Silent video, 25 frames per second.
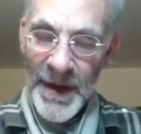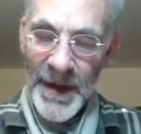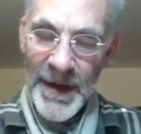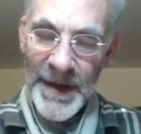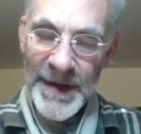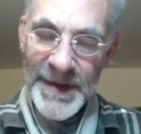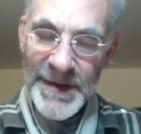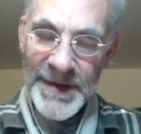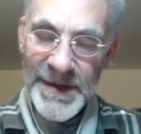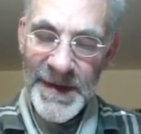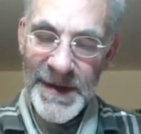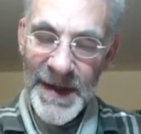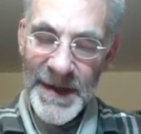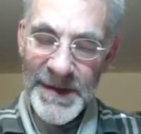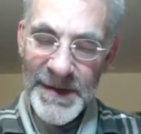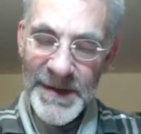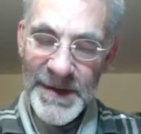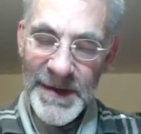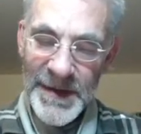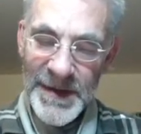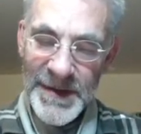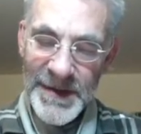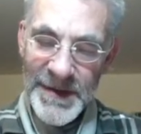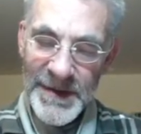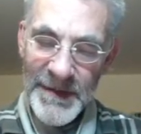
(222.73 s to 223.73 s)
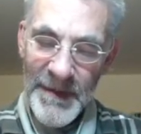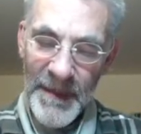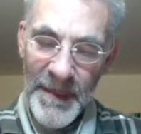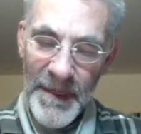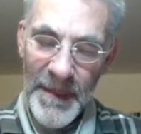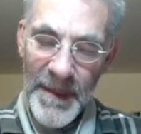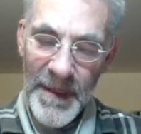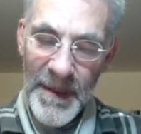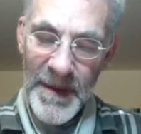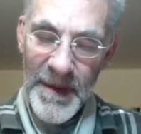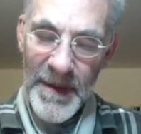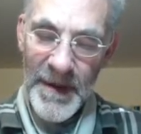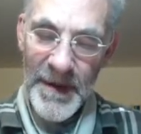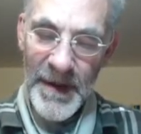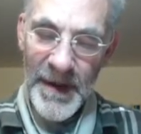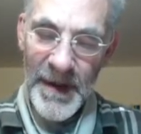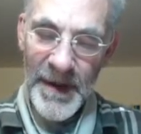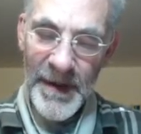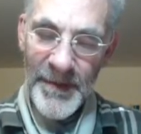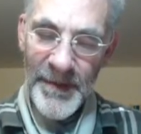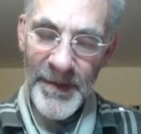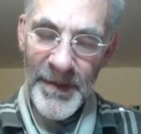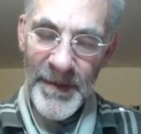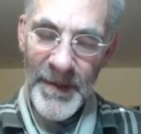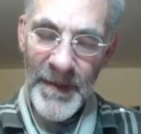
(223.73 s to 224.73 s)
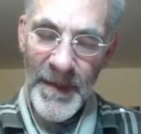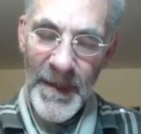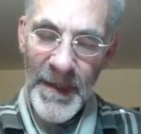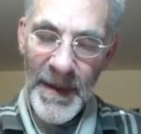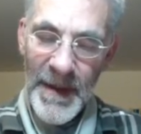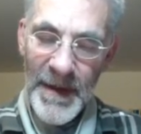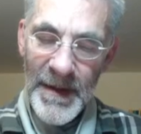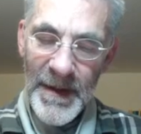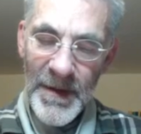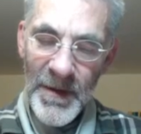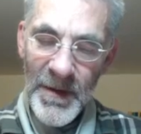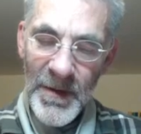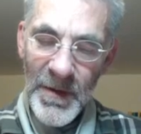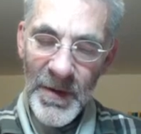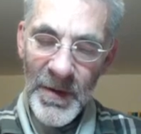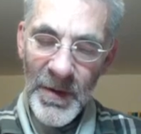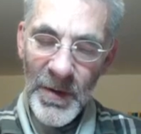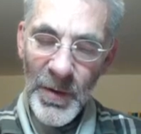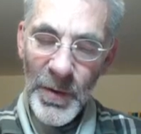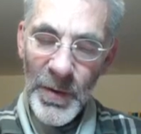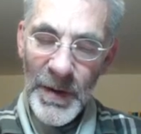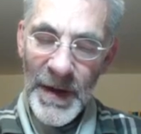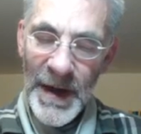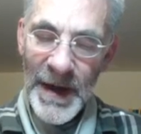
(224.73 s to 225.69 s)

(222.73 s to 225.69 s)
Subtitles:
It says that all